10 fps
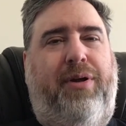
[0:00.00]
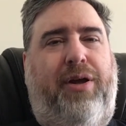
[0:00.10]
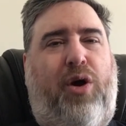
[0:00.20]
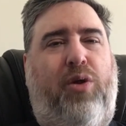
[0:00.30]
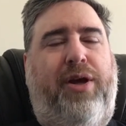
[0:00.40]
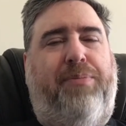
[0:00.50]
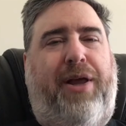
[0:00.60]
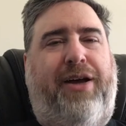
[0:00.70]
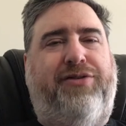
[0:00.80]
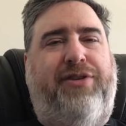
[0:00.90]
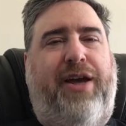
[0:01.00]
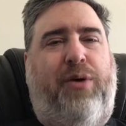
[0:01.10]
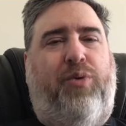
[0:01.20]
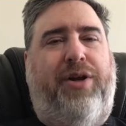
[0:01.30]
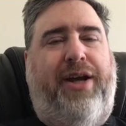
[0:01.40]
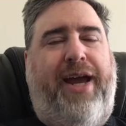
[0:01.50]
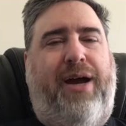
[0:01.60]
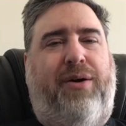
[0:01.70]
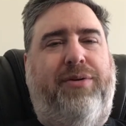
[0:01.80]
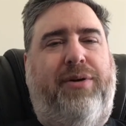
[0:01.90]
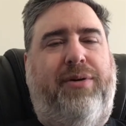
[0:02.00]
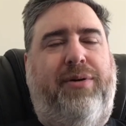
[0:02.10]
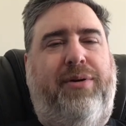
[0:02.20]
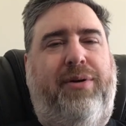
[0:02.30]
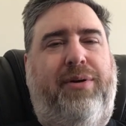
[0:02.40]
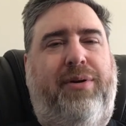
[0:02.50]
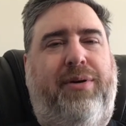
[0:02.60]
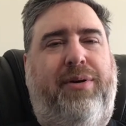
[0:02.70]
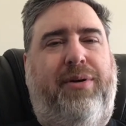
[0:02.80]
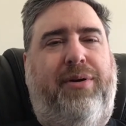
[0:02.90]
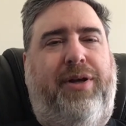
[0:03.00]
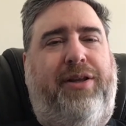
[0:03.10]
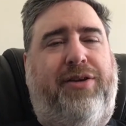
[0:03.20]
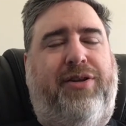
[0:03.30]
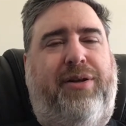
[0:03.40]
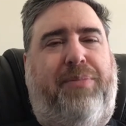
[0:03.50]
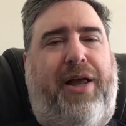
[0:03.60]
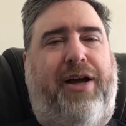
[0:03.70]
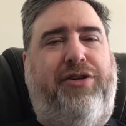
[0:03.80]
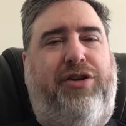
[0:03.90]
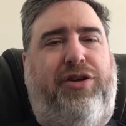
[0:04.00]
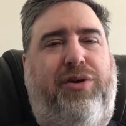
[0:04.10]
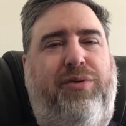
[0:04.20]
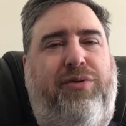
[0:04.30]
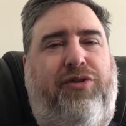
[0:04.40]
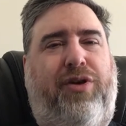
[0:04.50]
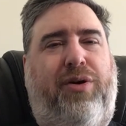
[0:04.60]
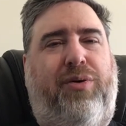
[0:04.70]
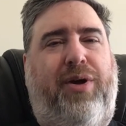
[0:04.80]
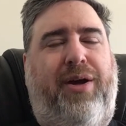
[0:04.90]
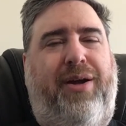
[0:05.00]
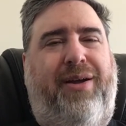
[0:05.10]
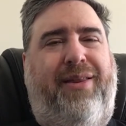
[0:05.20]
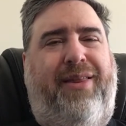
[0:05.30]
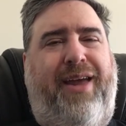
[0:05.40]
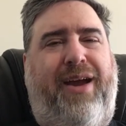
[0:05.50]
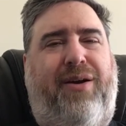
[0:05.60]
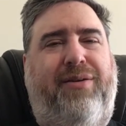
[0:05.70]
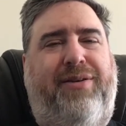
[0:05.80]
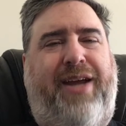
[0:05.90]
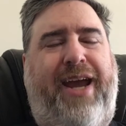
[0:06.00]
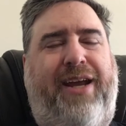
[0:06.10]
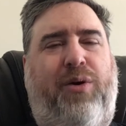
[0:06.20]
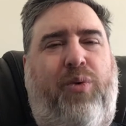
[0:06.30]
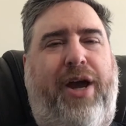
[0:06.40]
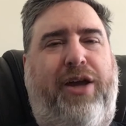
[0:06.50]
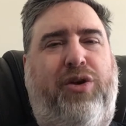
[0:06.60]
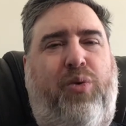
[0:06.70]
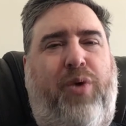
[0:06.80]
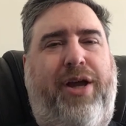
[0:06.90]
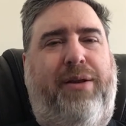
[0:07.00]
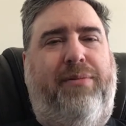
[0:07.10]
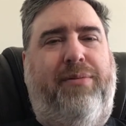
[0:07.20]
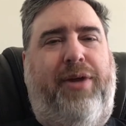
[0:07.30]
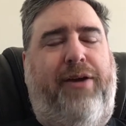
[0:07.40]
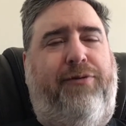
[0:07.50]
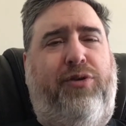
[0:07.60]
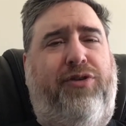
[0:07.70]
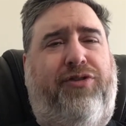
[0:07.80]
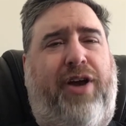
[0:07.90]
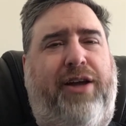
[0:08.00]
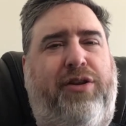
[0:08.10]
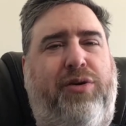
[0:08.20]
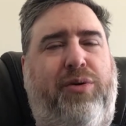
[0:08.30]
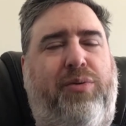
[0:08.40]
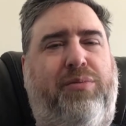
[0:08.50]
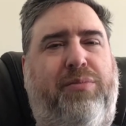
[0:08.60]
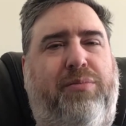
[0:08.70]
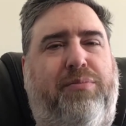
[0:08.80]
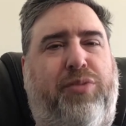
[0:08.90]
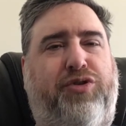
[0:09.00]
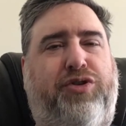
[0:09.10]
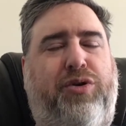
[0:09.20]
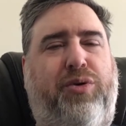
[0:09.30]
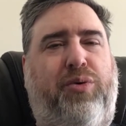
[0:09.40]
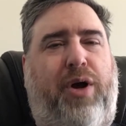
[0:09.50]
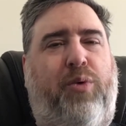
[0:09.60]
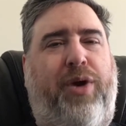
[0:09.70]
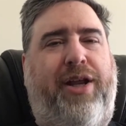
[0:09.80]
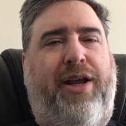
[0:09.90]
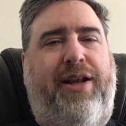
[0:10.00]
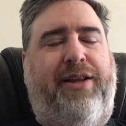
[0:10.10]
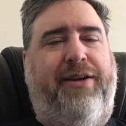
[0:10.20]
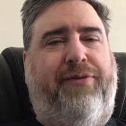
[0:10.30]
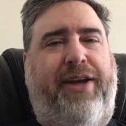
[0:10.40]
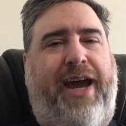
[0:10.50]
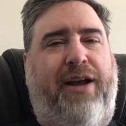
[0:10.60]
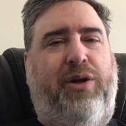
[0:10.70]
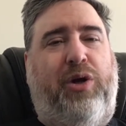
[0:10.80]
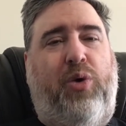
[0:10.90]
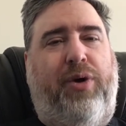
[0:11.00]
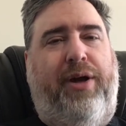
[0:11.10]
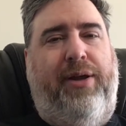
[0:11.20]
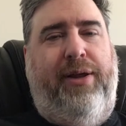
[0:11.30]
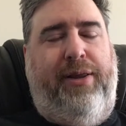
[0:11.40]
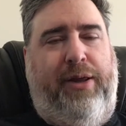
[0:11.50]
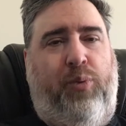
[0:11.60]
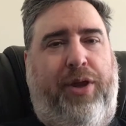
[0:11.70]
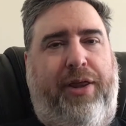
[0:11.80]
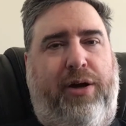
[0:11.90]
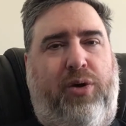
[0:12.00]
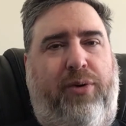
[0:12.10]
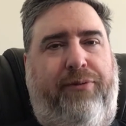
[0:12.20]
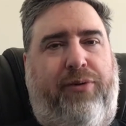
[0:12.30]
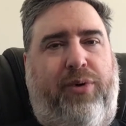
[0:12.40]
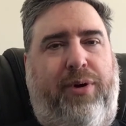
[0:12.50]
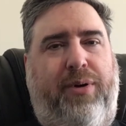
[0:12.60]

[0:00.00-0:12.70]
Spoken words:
only applies to that one account. It doesn't apply to you. So they aren't taking away your win if you decide to pursue a win in a different category than what they're going for.